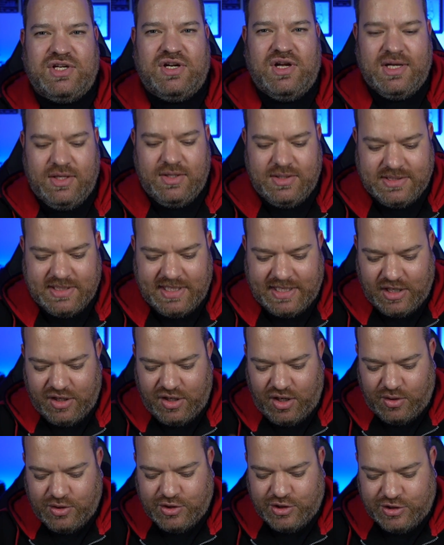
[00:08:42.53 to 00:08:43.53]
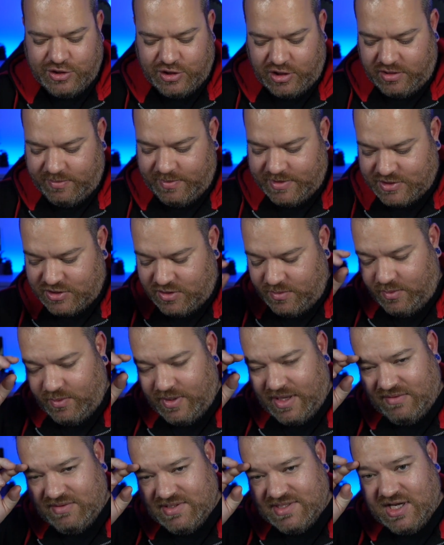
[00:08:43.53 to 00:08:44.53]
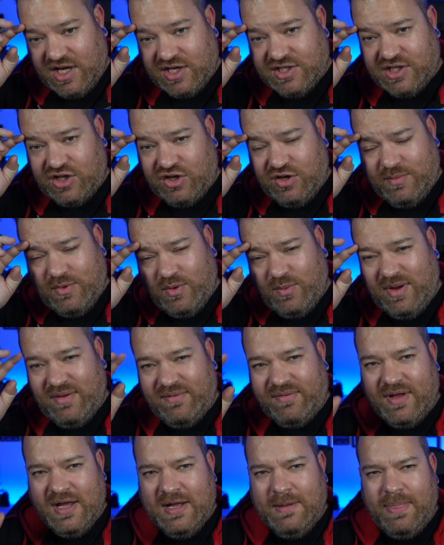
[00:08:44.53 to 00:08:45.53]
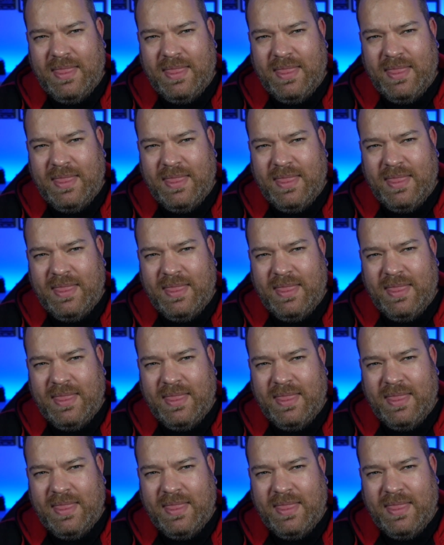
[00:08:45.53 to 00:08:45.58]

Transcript: and I use like a Notion document to come up with that research, I come up with